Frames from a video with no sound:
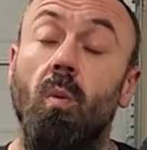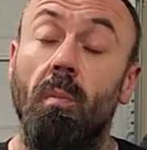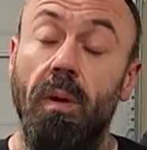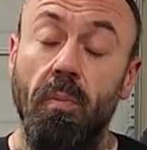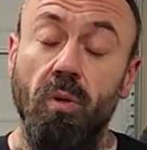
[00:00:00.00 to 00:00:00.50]

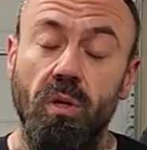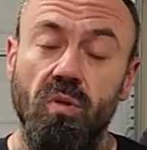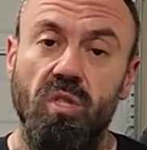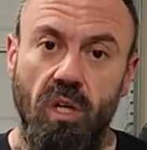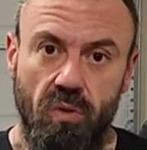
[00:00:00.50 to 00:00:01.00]
When people
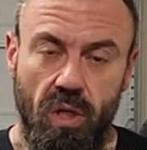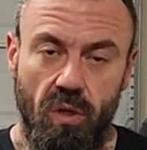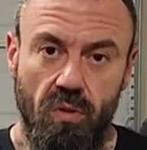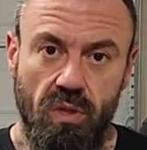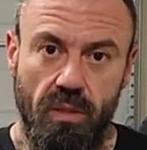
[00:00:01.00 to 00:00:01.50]
use gel
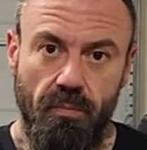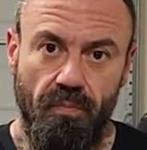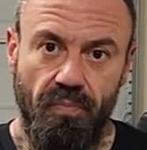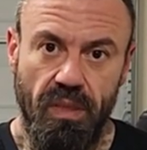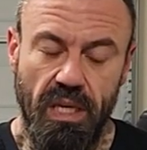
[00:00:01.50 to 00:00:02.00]
coats,
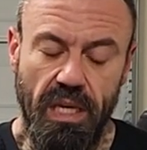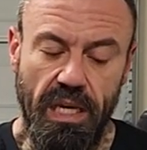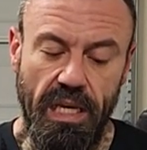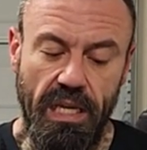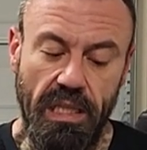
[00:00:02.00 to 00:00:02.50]

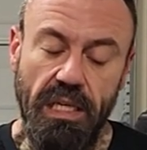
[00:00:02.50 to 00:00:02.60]
it